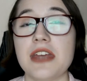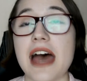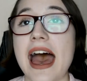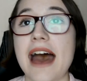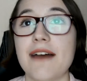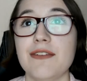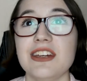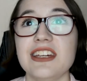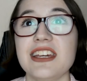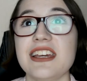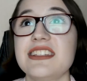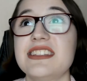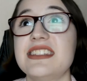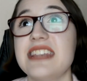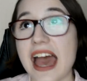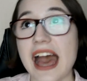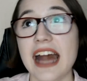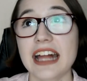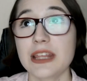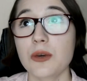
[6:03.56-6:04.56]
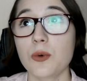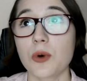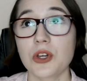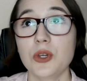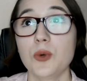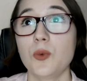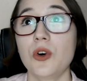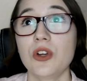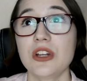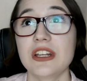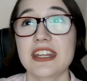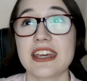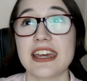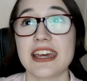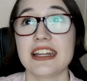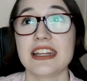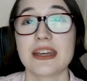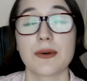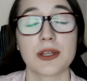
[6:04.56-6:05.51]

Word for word: having exactly what you wanted,